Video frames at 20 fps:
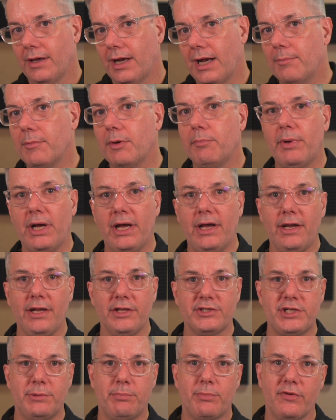I'm a
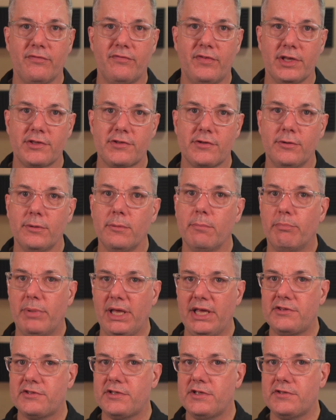biology professor
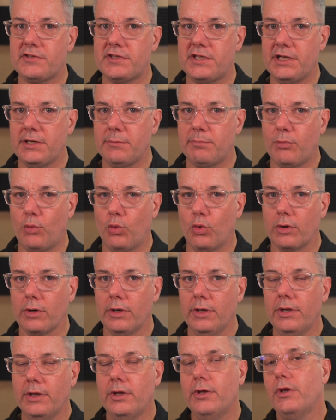based in Singapore,
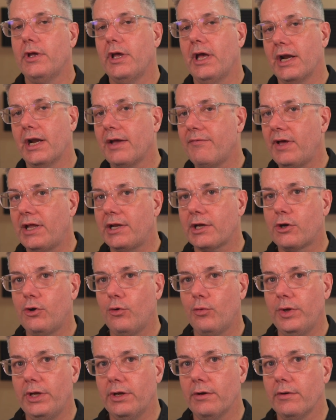and I've had a
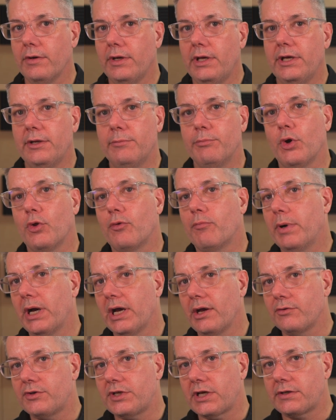career in both
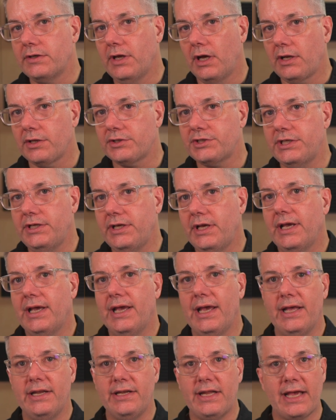biotechnology
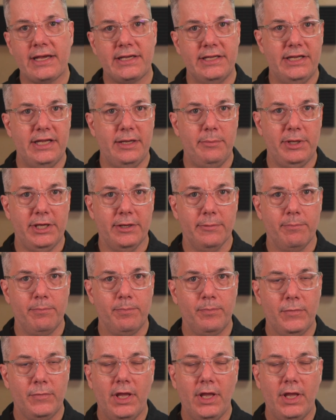and academia.